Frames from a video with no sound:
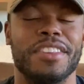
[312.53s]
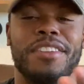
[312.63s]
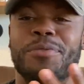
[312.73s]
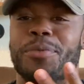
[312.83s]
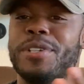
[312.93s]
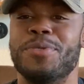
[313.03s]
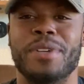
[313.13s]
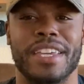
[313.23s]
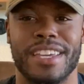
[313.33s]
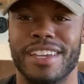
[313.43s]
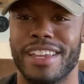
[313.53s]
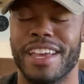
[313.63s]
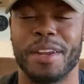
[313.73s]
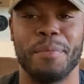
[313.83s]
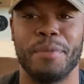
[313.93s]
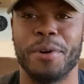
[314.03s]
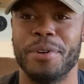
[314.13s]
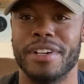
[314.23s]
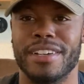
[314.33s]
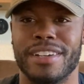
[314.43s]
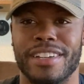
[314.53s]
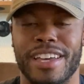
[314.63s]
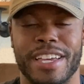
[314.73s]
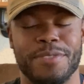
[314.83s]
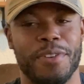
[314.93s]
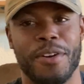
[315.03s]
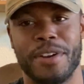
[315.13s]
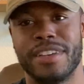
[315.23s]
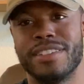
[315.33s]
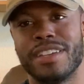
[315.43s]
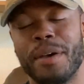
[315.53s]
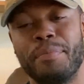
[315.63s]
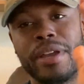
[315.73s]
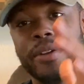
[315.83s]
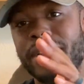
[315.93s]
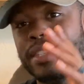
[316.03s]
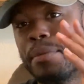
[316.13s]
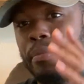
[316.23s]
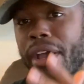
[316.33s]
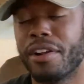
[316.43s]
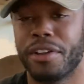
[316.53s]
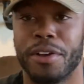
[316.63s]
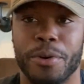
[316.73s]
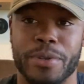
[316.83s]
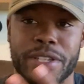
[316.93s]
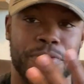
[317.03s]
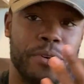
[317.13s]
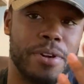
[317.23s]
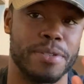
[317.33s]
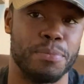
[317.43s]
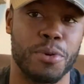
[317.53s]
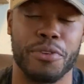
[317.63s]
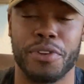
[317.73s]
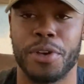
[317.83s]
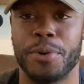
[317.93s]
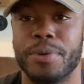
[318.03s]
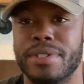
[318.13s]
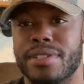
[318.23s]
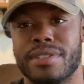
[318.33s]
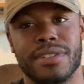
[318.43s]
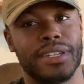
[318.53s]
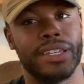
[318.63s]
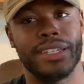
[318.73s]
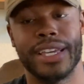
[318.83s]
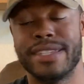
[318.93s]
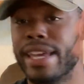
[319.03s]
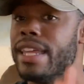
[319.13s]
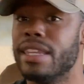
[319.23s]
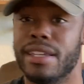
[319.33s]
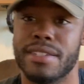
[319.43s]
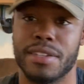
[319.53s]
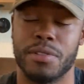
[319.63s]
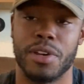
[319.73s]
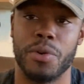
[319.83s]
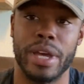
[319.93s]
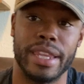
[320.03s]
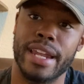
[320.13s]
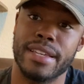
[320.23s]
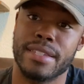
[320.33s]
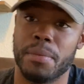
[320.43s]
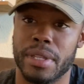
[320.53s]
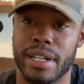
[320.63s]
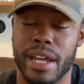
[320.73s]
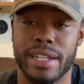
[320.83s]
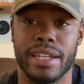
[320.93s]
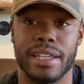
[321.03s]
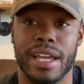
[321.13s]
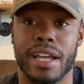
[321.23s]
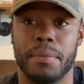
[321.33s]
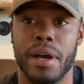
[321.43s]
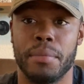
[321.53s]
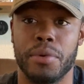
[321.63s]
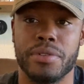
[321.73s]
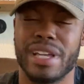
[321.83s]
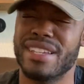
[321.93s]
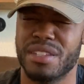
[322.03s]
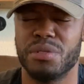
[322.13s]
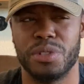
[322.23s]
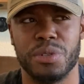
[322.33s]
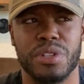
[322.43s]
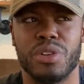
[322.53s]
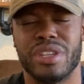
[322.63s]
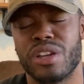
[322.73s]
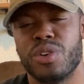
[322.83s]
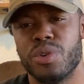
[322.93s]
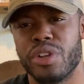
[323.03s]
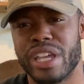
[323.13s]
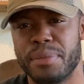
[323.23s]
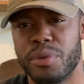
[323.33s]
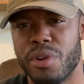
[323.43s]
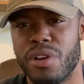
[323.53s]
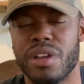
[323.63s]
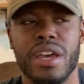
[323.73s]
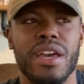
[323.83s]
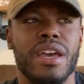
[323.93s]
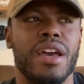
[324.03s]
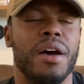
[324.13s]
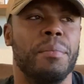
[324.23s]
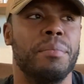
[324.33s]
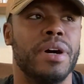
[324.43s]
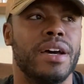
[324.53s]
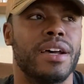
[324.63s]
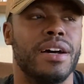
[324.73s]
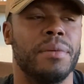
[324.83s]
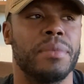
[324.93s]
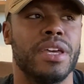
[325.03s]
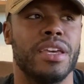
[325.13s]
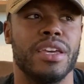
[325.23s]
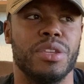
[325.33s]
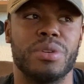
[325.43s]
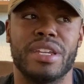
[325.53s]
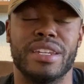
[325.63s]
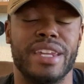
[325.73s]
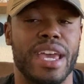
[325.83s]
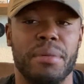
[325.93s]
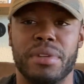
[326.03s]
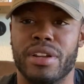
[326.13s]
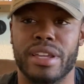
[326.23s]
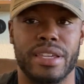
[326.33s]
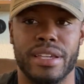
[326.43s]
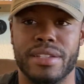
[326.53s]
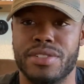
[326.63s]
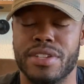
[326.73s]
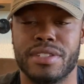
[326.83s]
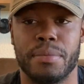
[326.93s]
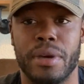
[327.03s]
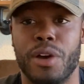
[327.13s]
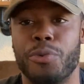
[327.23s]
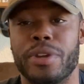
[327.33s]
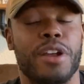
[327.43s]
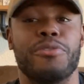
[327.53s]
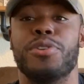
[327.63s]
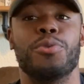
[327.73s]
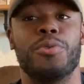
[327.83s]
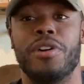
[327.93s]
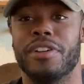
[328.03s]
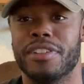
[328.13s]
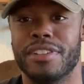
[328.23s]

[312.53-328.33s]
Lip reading: What you can get in a boa, as far as appearance and pattern goes, as far as morph goes, it's endless, and that is something that I did like about morphs. I still do. They're cool, don't get me wrong, but you can damn near get just about whatever you want.